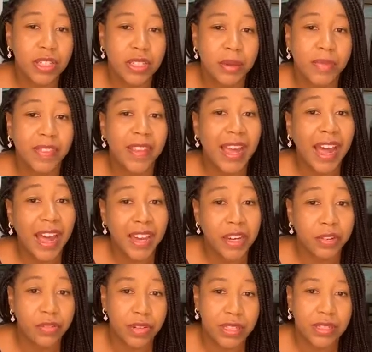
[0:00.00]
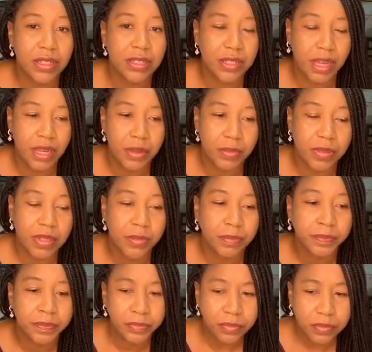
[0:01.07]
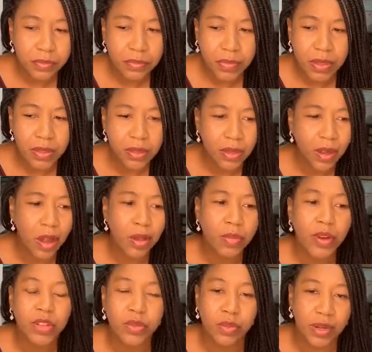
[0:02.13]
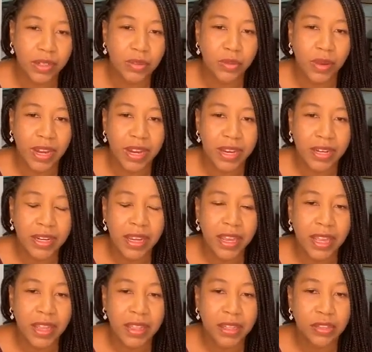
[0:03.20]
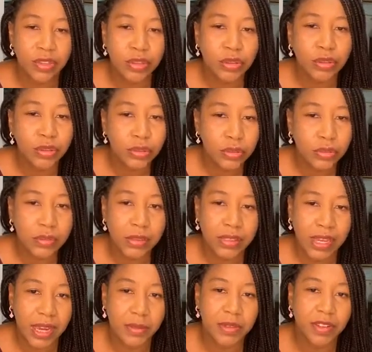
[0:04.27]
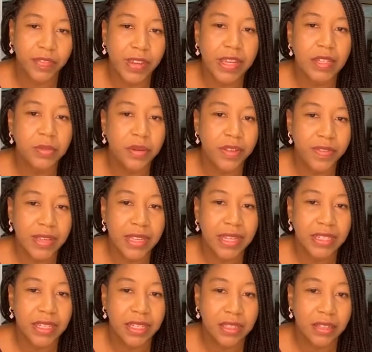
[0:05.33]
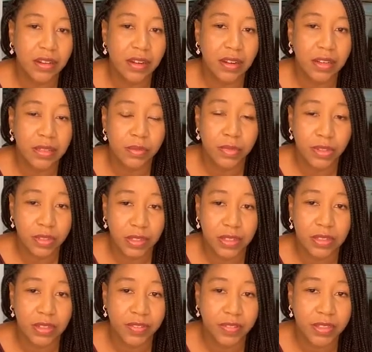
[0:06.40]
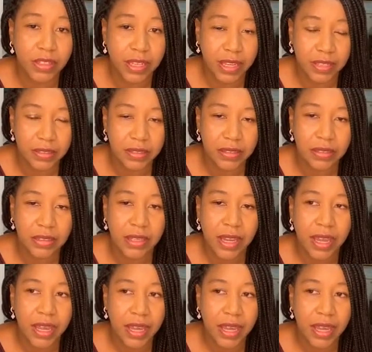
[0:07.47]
to some of the higher risk types. Almost worldwide, there are 2 types of HPV that tend to cause most of the cervical cancers,